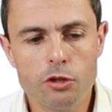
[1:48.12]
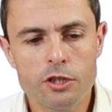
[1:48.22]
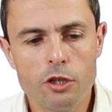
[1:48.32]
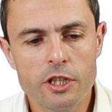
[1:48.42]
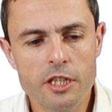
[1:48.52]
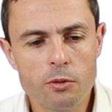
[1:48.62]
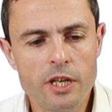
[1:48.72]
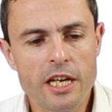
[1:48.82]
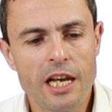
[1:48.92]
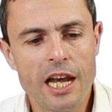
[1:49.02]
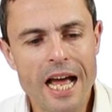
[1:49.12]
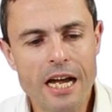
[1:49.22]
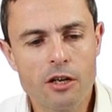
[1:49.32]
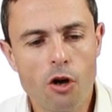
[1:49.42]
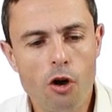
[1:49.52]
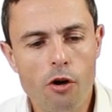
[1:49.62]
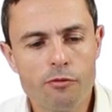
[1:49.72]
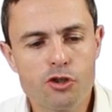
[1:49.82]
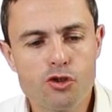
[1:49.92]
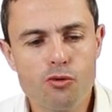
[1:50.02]
also, look at this one here. Lack
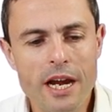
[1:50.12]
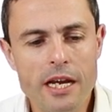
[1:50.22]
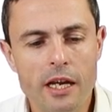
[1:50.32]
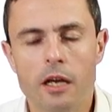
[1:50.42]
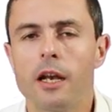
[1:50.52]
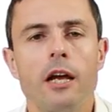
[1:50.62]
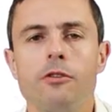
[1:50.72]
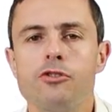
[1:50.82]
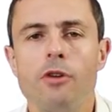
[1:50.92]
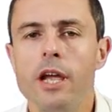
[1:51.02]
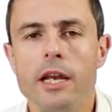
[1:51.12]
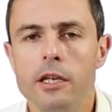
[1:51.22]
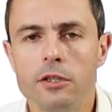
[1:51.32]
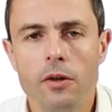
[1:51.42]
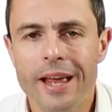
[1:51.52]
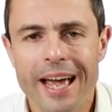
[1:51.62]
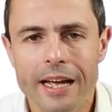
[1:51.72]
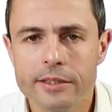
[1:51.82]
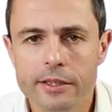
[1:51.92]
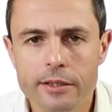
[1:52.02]
of training. Lack of training is not a
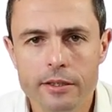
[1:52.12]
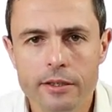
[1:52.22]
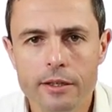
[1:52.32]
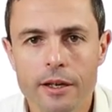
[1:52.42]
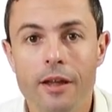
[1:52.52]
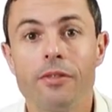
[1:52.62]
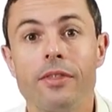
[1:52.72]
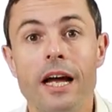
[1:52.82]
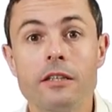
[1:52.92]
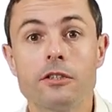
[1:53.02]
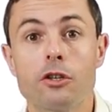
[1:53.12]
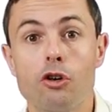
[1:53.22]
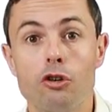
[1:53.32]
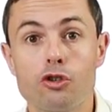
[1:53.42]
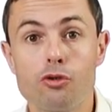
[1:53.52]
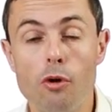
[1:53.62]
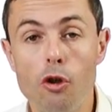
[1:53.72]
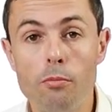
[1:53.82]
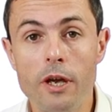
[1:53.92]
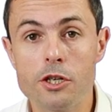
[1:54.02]
hazard. That's a
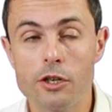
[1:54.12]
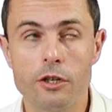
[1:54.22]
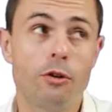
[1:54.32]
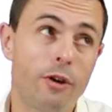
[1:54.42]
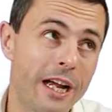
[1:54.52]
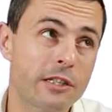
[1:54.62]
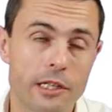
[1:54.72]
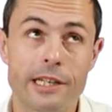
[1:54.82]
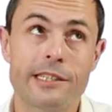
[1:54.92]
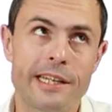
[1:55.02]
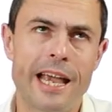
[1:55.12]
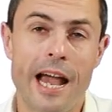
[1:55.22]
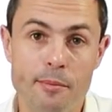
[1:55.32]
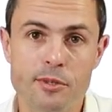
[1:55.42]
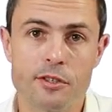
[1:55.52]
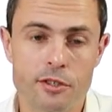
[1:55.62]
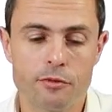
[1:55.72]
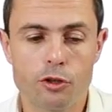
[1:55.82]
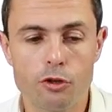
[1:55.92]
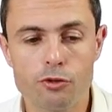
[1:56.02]
control measure. Or actually, it's the absence of
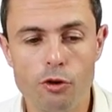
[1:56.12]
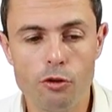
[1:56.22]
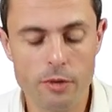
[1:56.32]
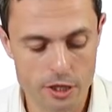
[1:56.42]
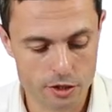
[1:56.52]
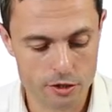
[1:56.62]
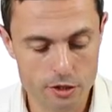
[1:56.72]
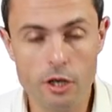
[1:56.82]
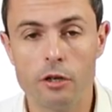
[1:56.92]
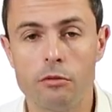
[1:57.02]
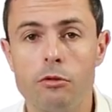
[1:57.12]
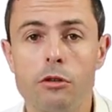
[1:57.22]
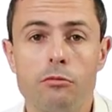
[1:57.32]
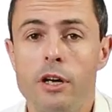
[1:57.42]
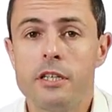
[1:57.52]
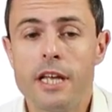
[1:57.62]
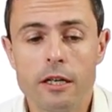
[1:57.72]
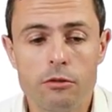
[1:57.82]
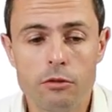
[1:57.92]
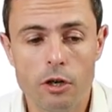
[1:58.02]
a control measure. So, where does
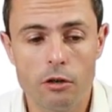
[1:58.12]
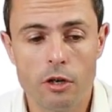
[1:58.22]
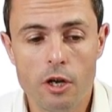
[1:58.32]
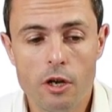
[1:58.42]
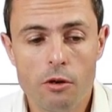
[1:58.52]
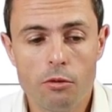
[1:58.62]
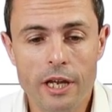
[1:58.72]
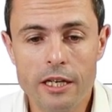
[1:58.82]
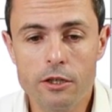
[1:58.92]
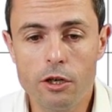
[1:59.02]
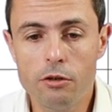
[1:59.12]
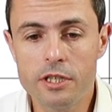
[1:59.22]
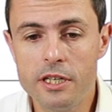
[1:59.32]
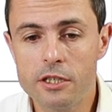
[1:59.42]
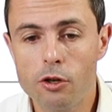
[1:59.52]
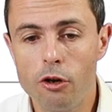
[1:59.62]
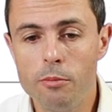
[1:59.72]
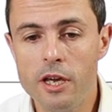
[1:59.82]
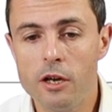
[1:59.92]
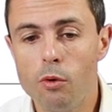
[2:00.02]
that one go? Well, that goes in this column
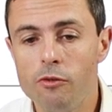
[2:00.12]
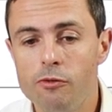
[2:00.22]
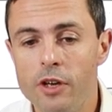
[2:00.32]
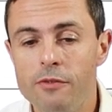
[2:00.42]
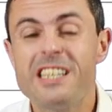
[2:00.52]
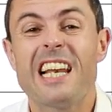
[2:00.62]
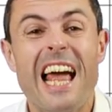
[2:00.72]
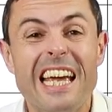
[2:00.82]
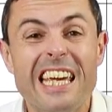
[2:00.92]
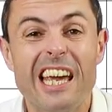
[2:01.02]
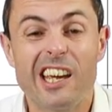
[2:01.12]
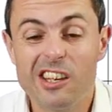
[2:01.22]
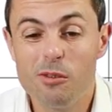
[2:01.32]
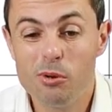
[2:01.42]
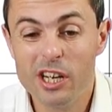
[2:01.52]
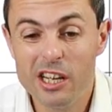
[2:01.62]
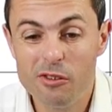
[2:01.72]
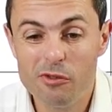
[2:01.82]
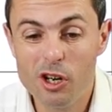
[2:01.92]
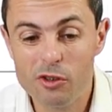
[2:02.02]
here. If it's lacking, you put it in the
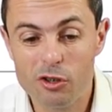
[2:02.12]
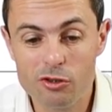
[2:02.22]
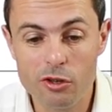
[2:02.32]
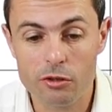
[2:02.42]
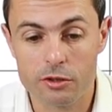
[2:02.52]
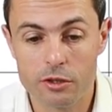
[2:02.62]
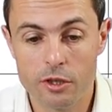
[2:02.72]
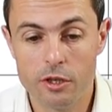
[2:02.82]
further controls.